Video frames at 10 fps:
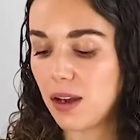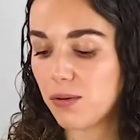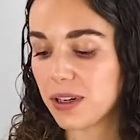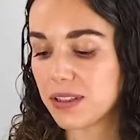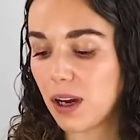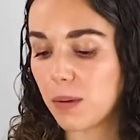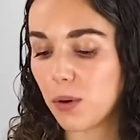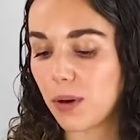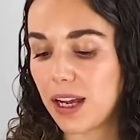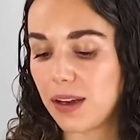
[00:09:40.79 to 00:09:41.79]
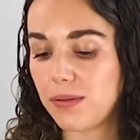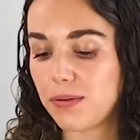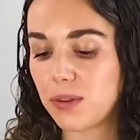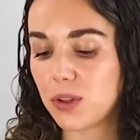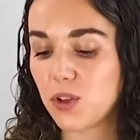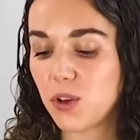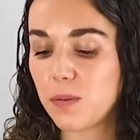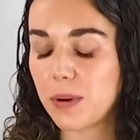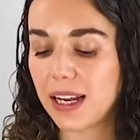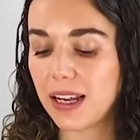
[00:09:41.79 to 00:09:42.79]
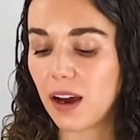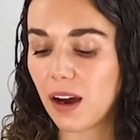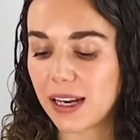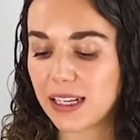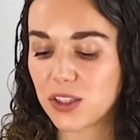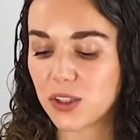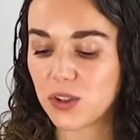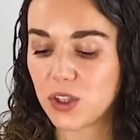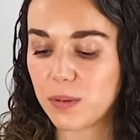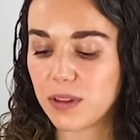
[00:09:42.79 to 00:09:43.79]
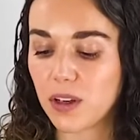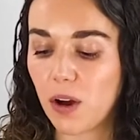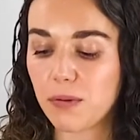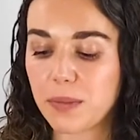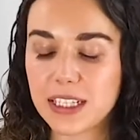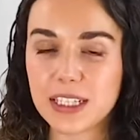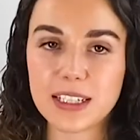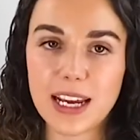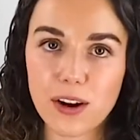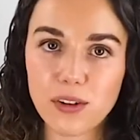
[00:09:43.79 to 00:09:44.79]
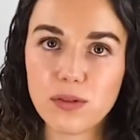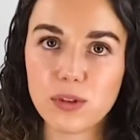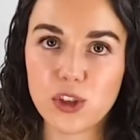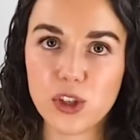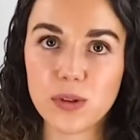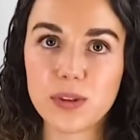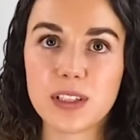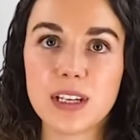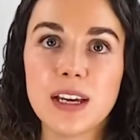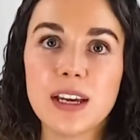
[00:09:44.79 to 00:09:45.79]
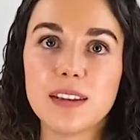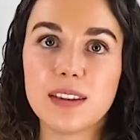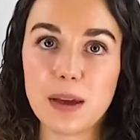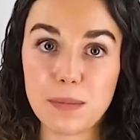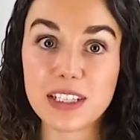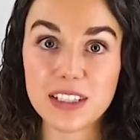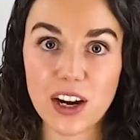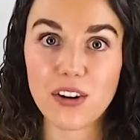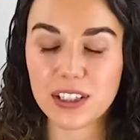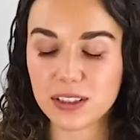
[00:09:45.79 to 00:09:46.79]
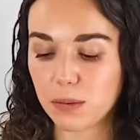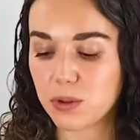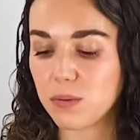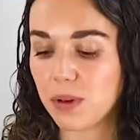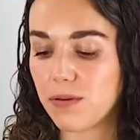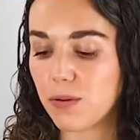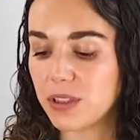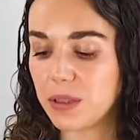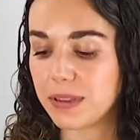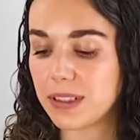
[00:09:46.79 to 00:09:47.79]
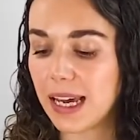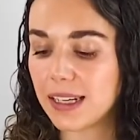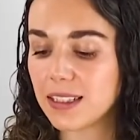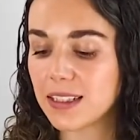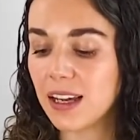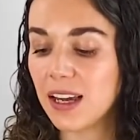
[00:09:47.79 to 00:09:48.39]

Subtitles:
For example, if the 2 billion highest consumers of meat and dairy reduced their meat and dairy consumption by 40%,